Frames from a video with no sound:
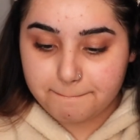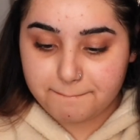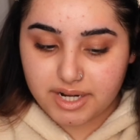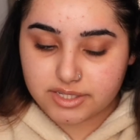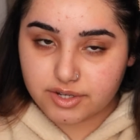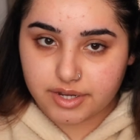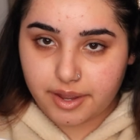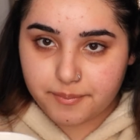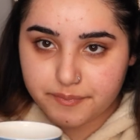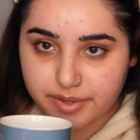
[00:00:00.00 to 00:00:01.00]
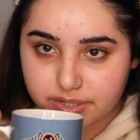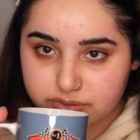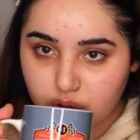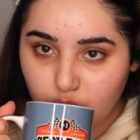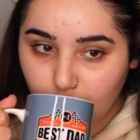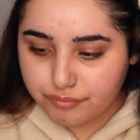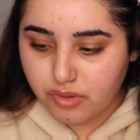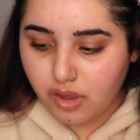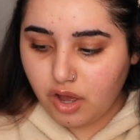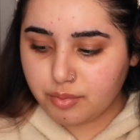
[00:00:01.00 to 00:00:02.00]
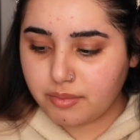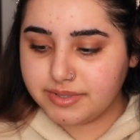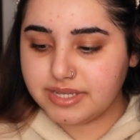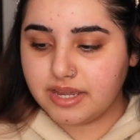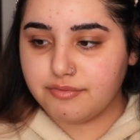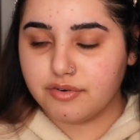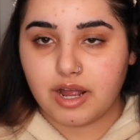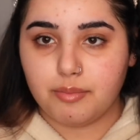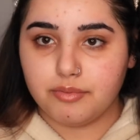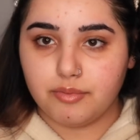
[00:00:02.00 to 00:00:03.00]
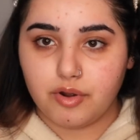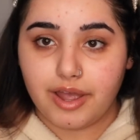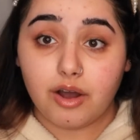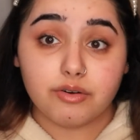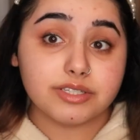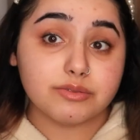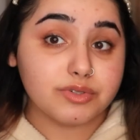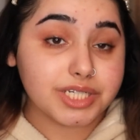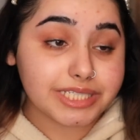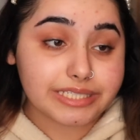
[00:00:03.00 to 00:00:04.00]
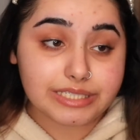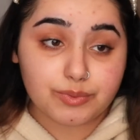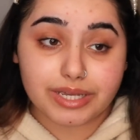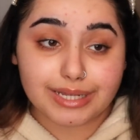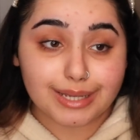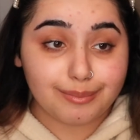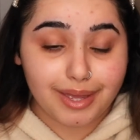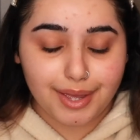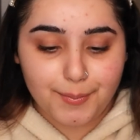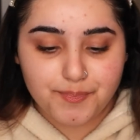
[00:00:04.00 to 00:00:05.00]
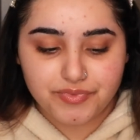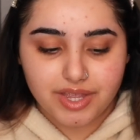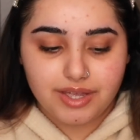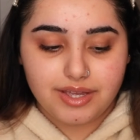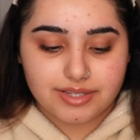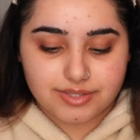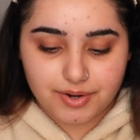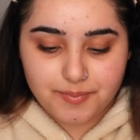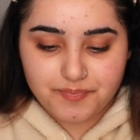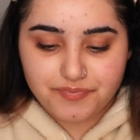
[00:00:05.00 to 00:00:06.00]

but it's okay because I'll probably stay up for a couple more hours and we can compare. So